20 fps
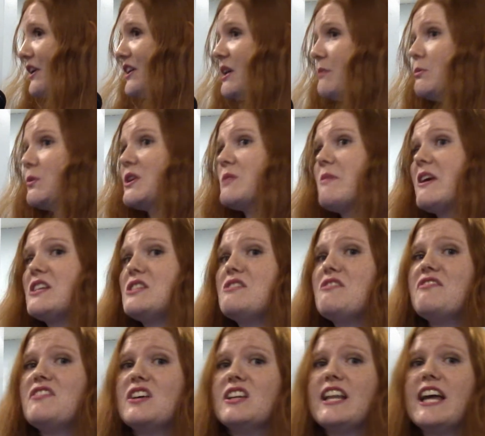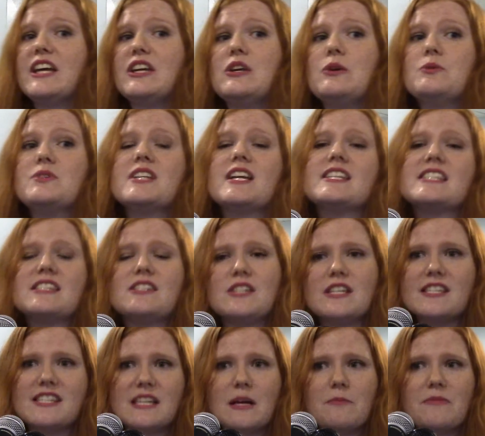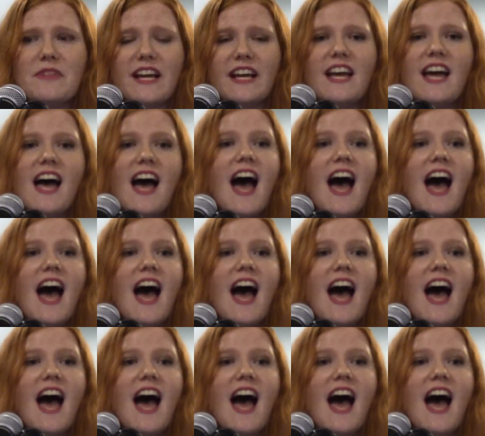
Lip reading: Number one, it makes you feel like you did something.